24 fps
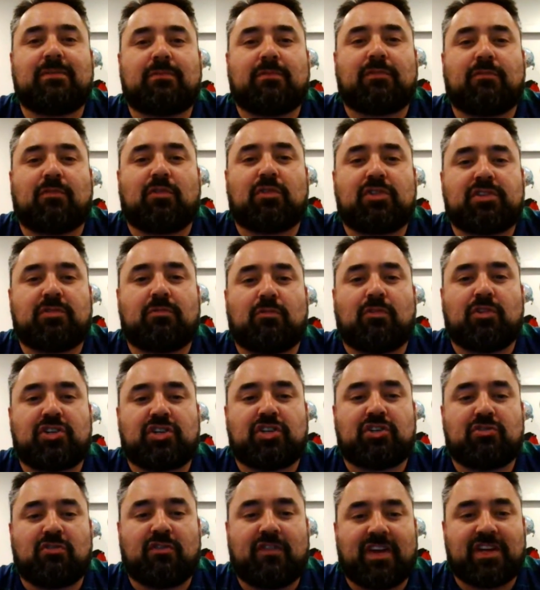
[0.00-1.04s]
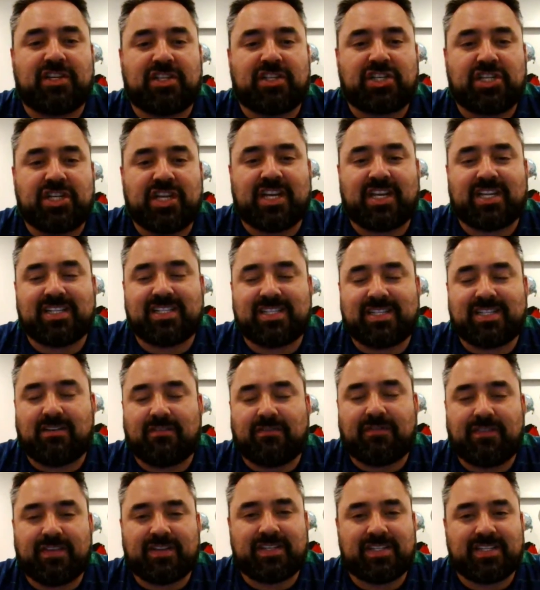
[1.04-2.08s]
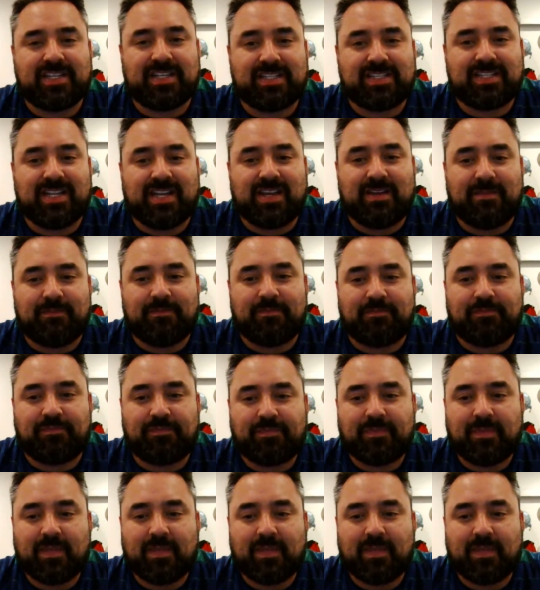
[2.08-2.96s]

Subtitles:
with Roger Tuivasa-Sheck and stuff, it's just did